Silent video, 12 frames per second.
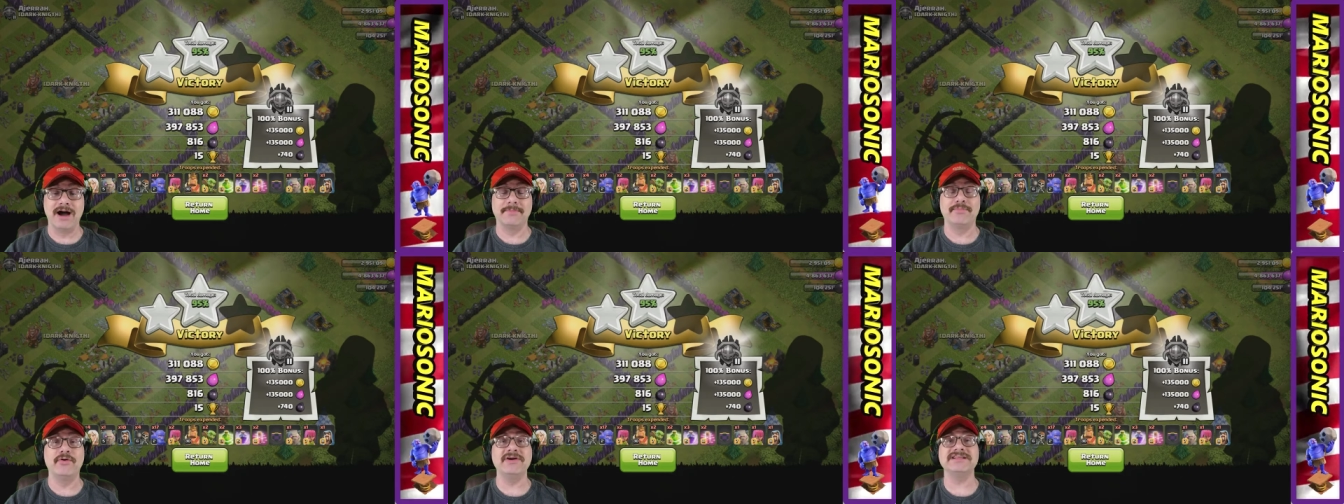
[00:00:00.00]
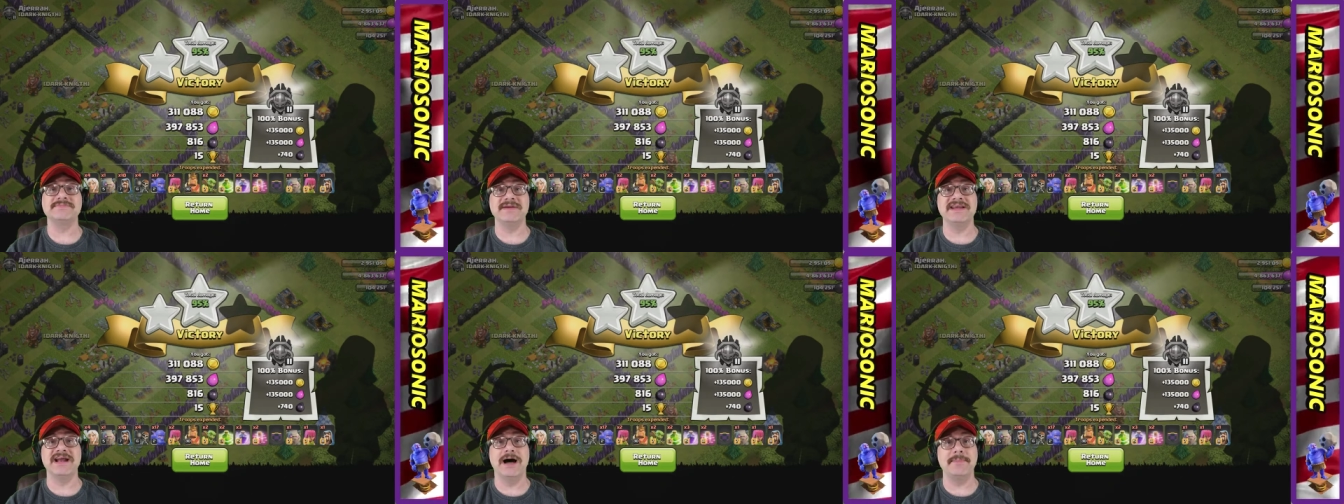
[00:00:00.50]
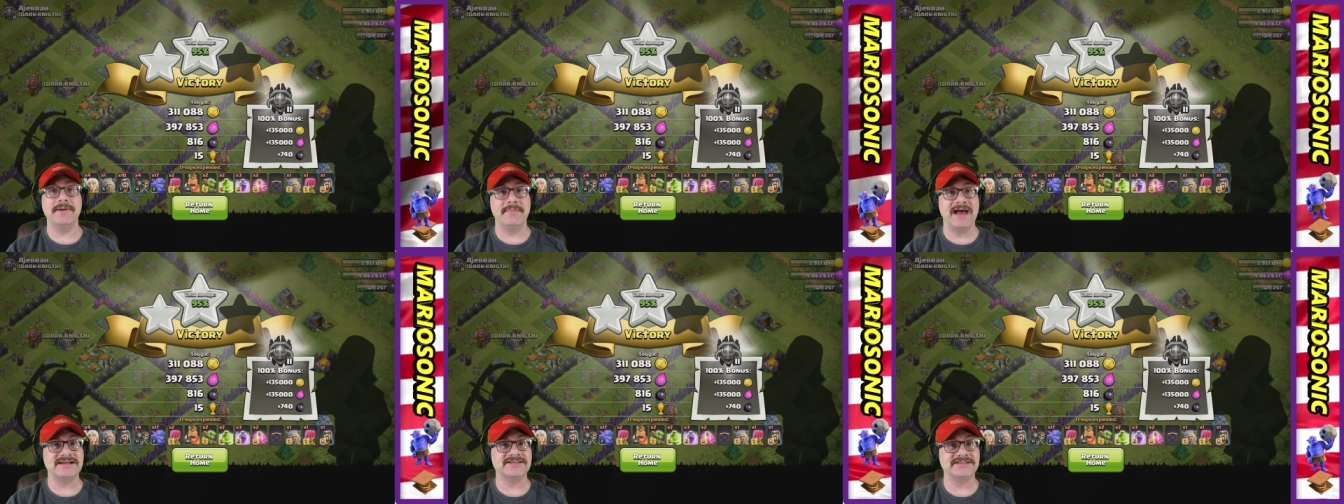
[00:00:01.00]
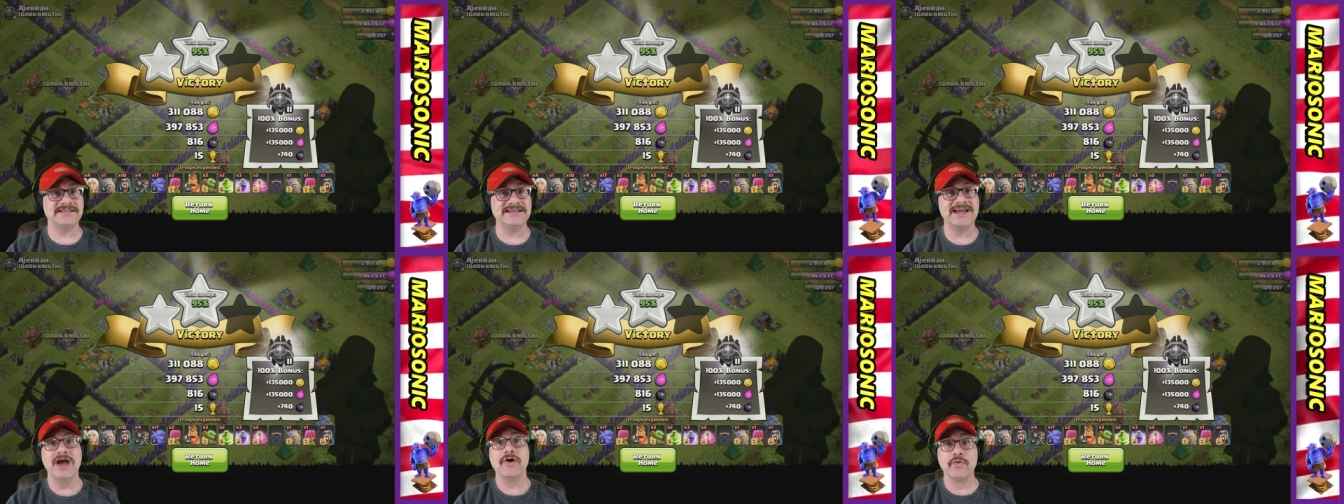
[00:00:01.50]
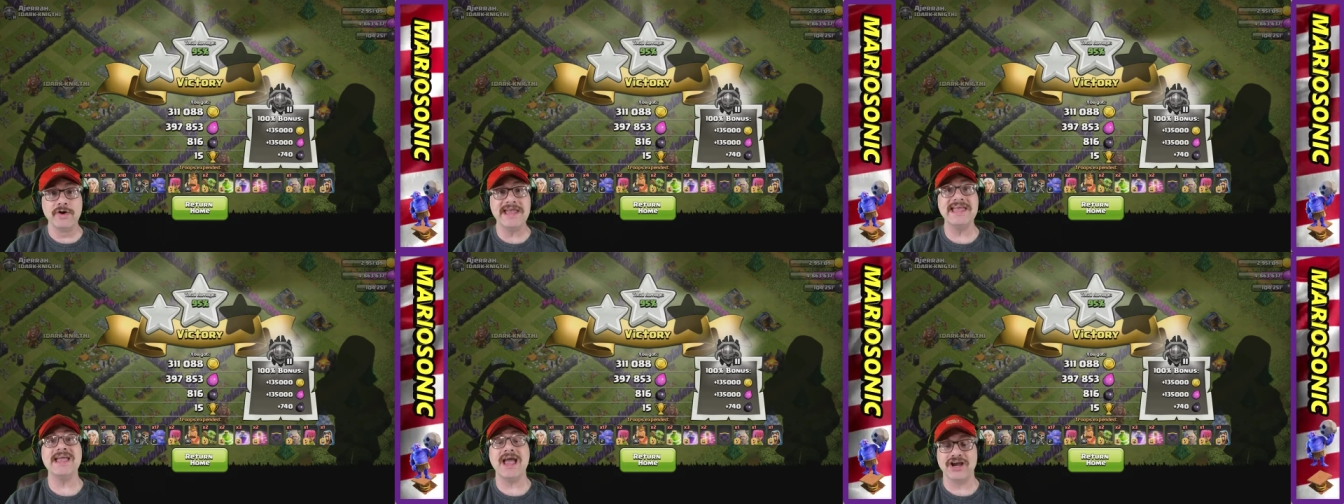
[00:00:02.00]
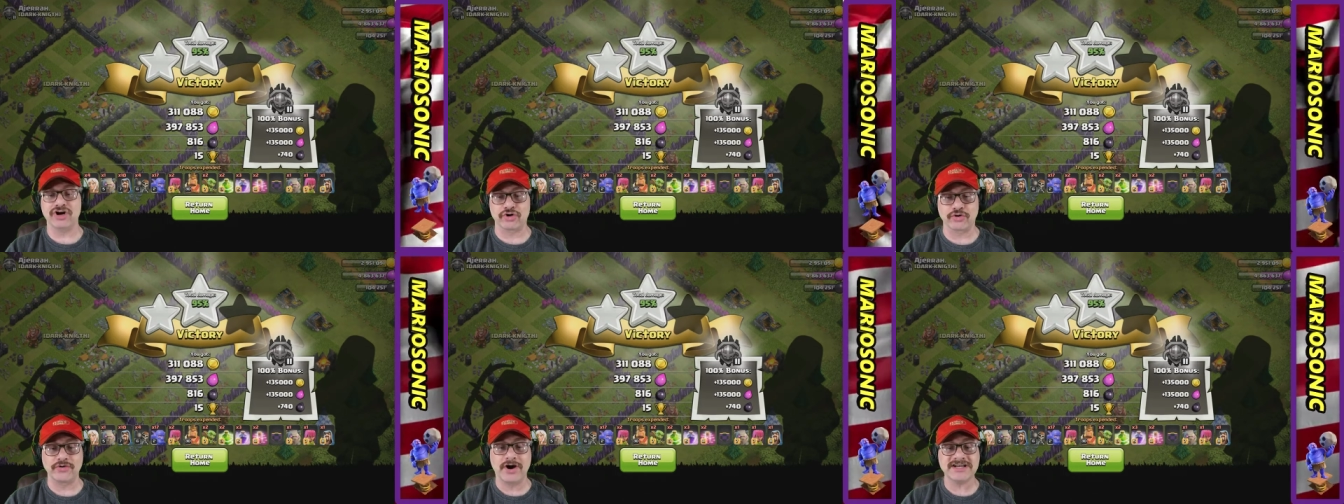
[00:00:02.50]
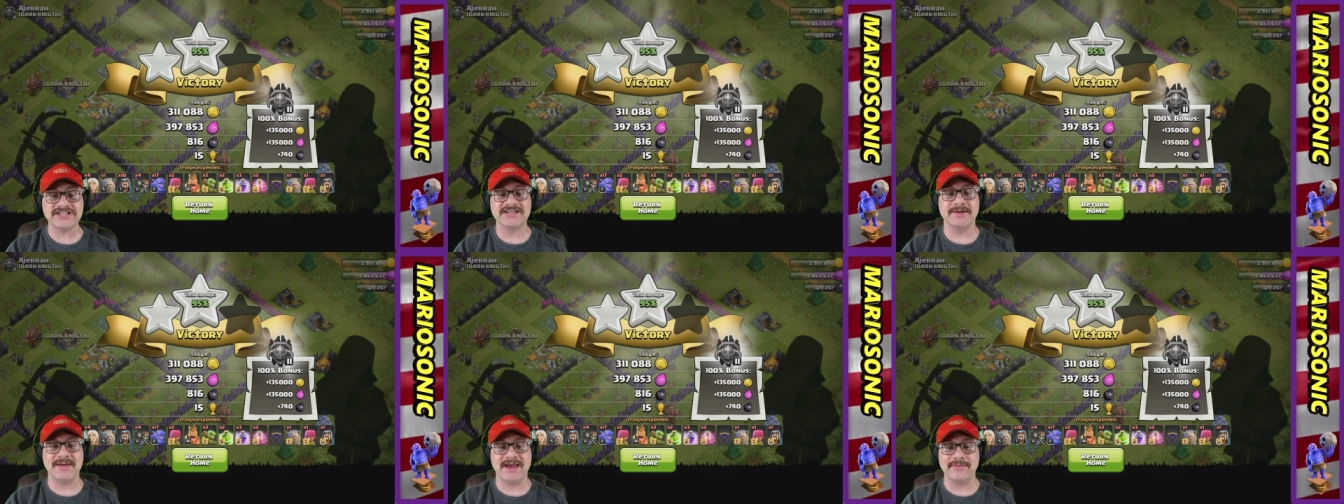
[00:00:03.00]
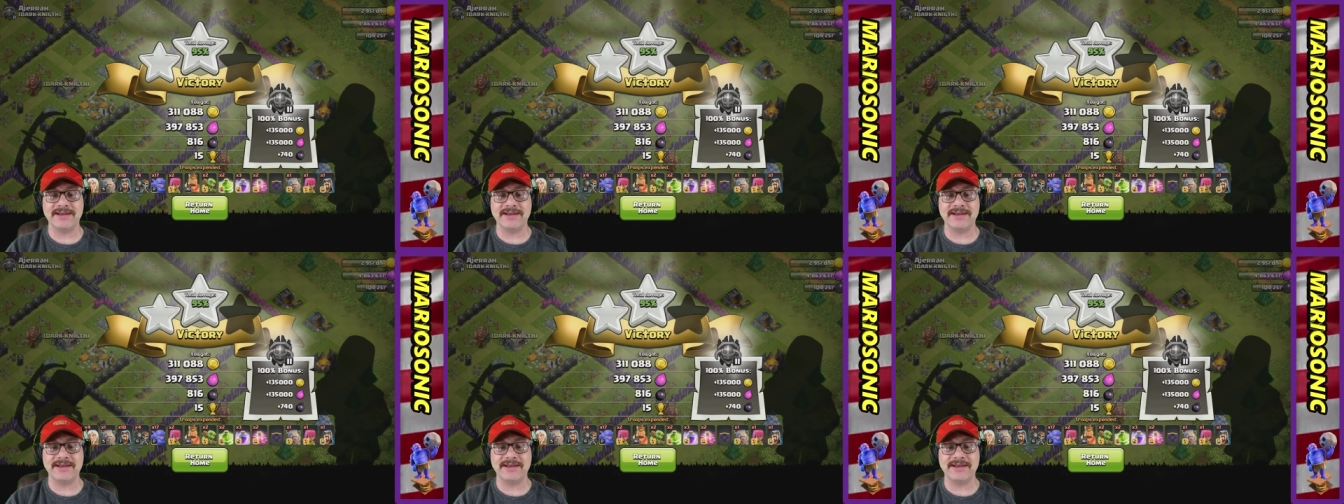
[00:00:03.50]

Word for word: uh, bonus being up in Masters League, we crushed it, man.